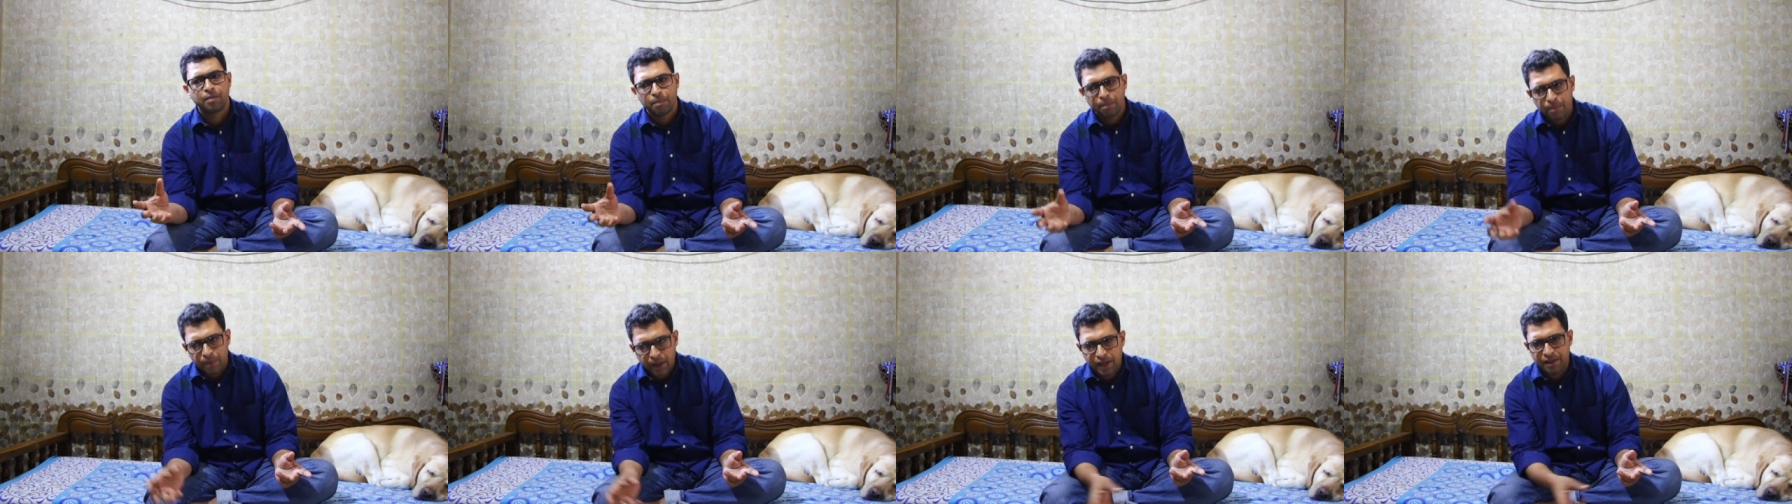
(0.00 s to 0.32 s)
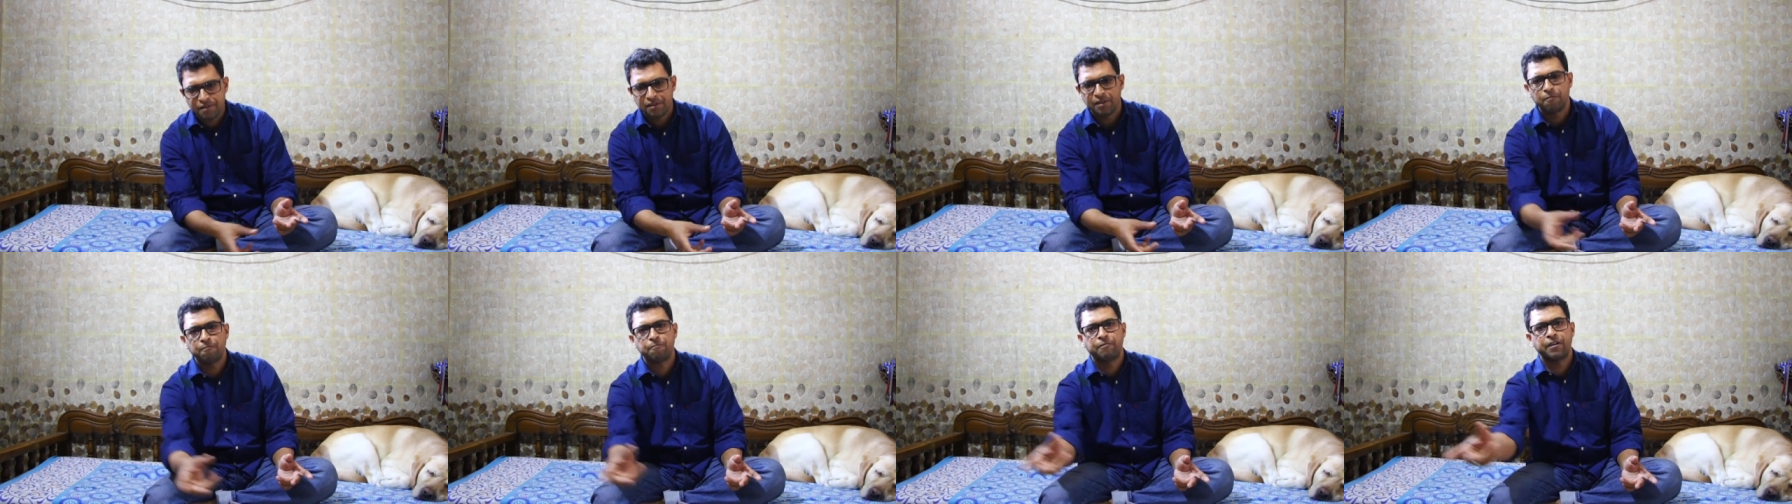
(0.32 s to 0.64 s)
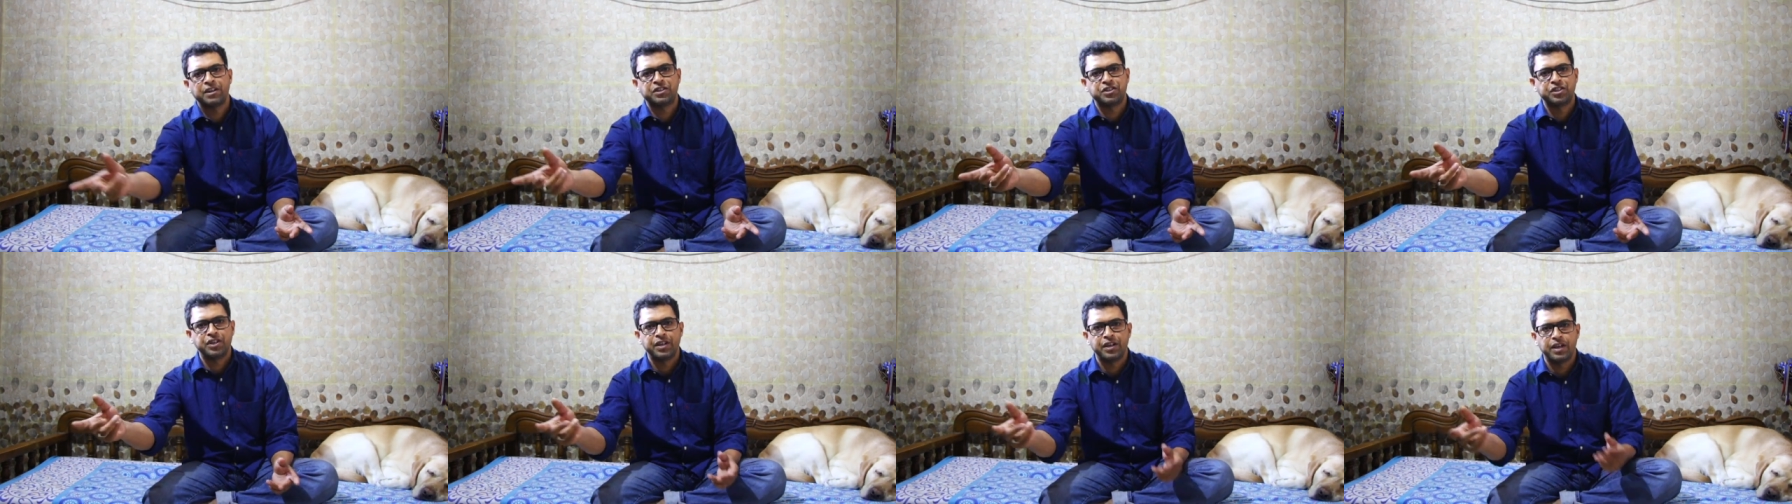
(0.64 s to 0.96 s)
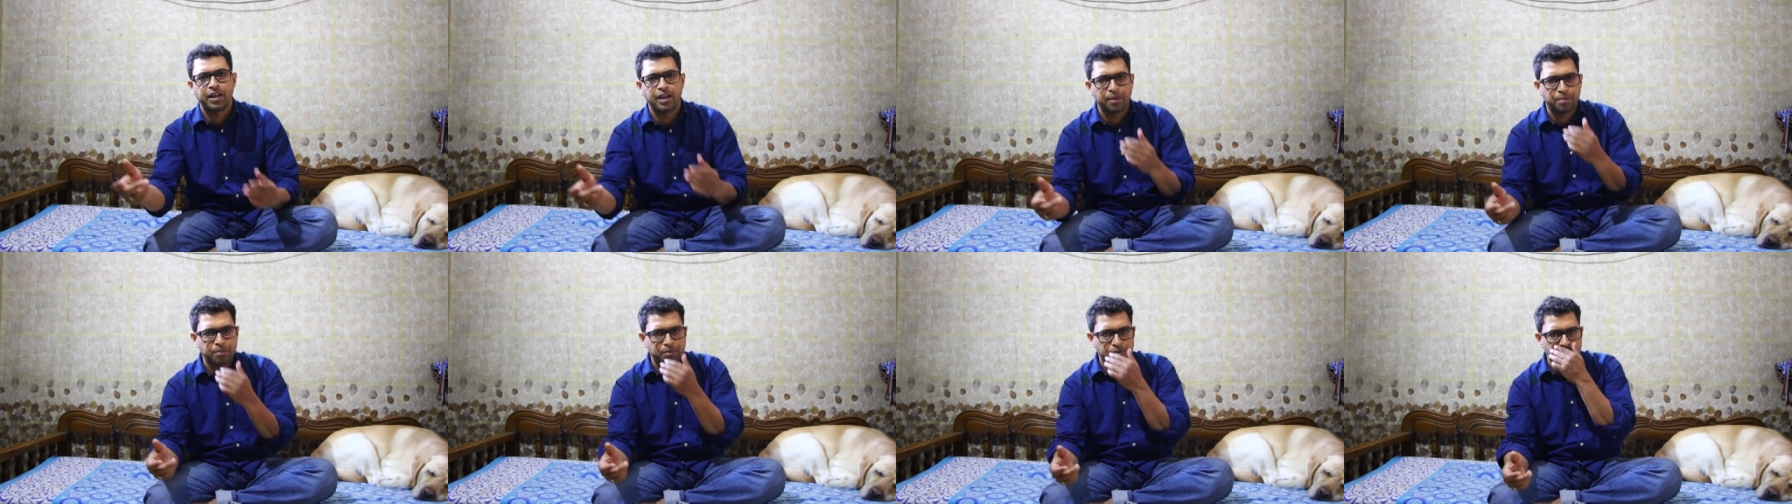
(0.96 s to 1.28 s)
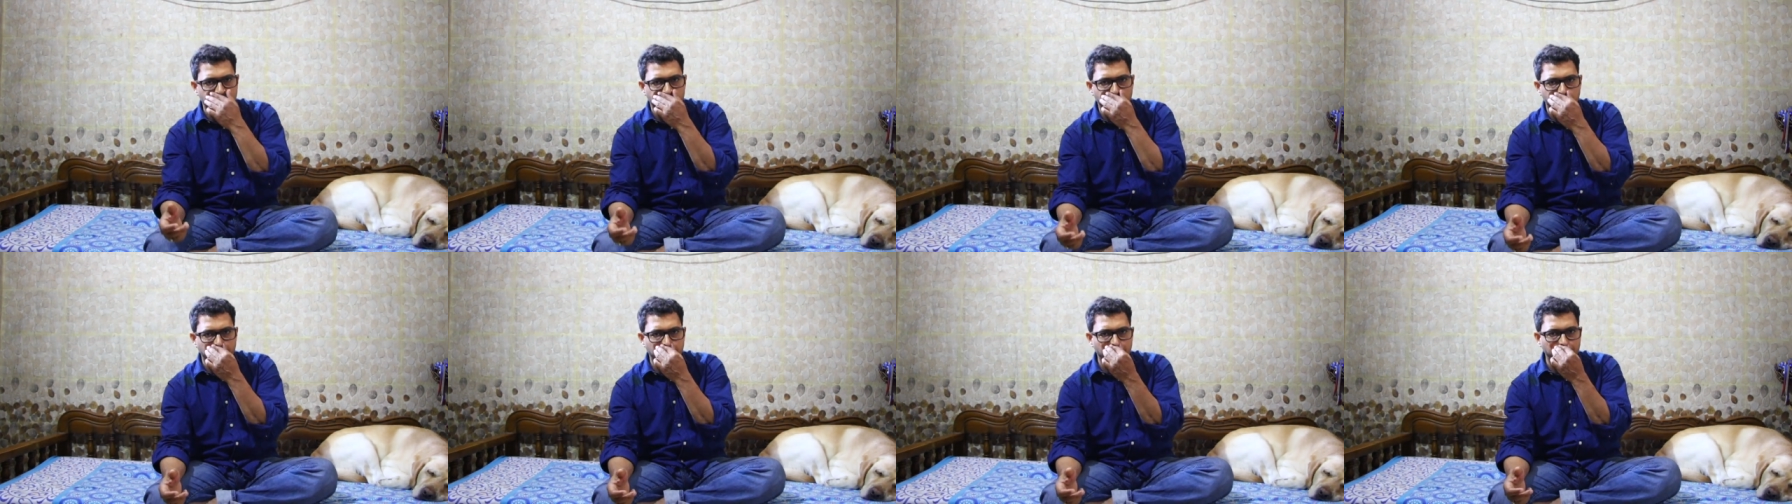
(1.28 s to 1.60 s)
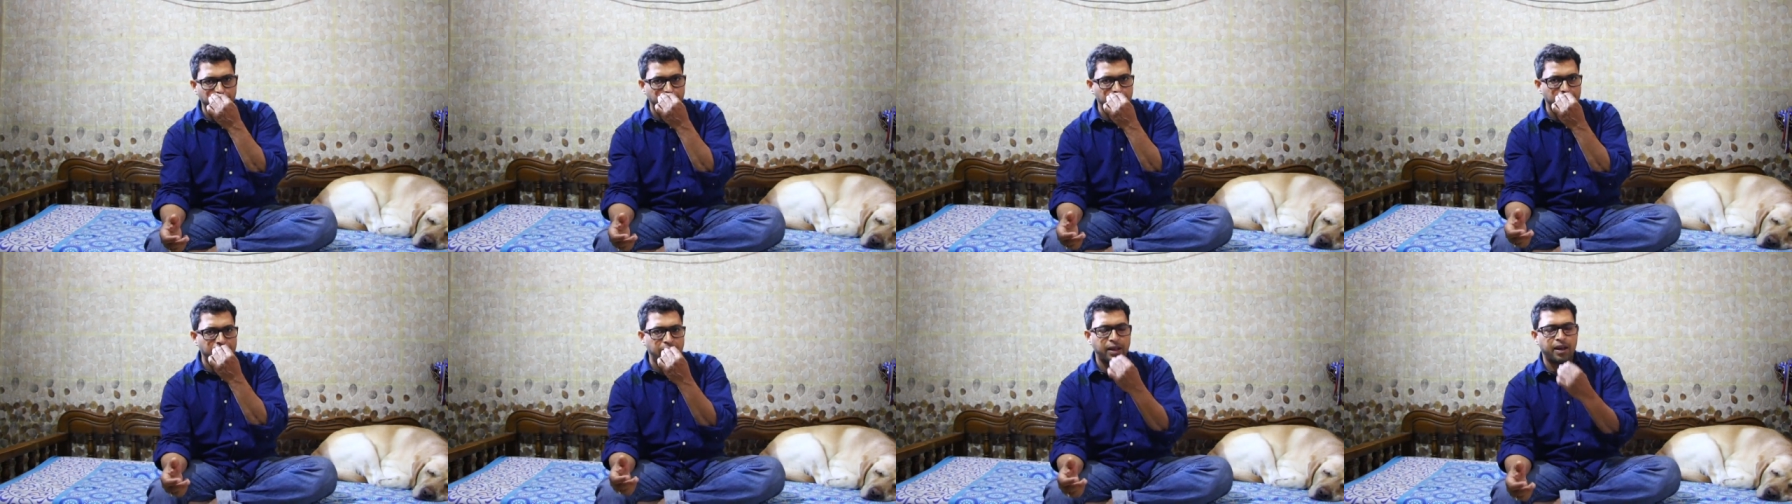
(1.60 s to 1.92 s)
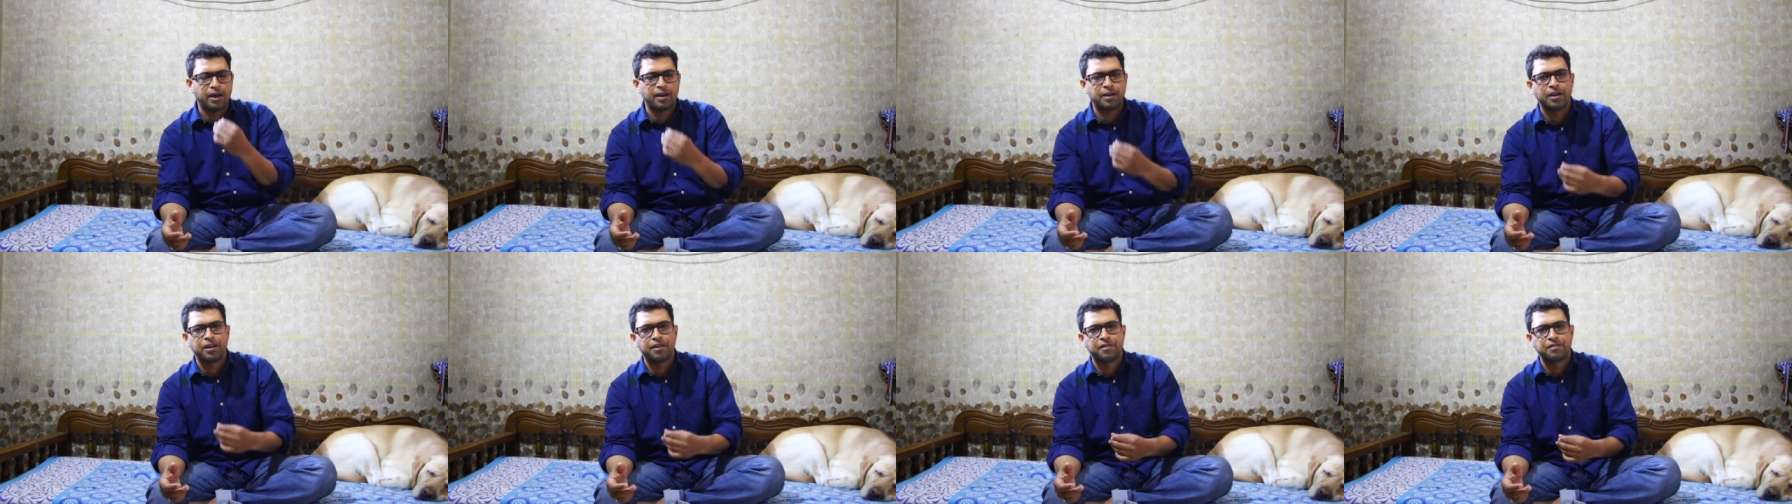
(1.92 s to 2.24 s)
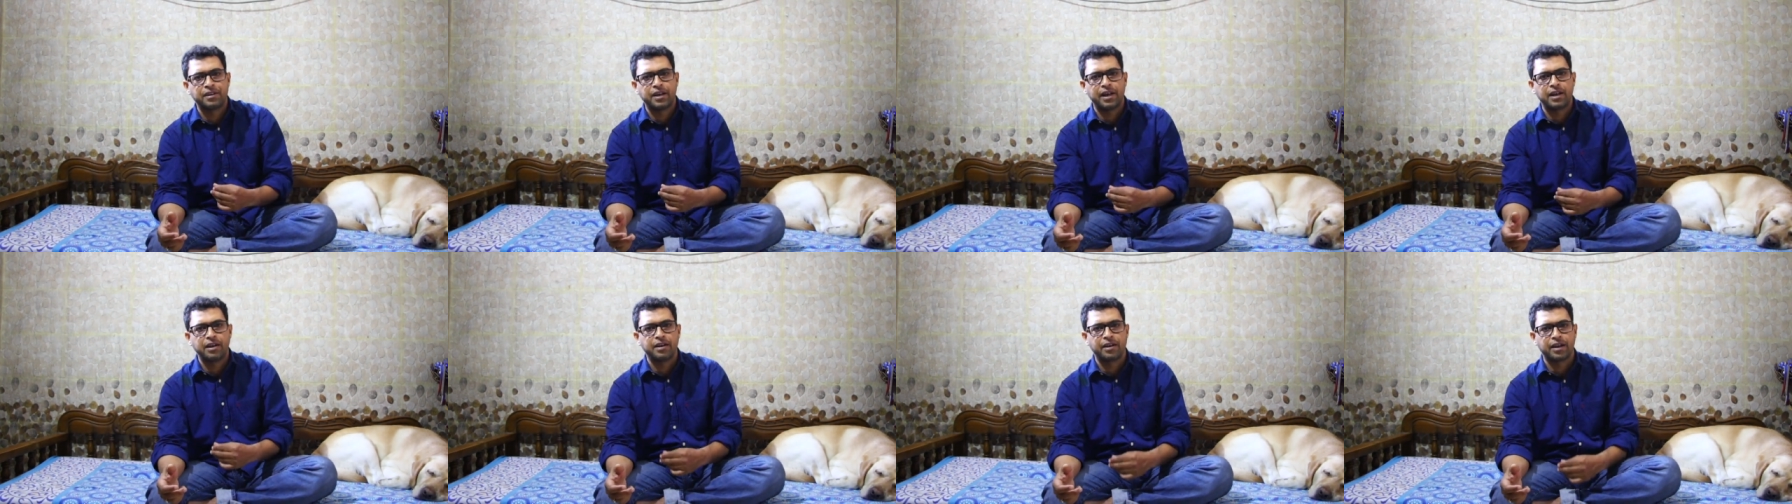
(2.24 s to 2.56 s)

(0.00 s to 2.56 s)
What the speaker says: play some fetching game, so he will understand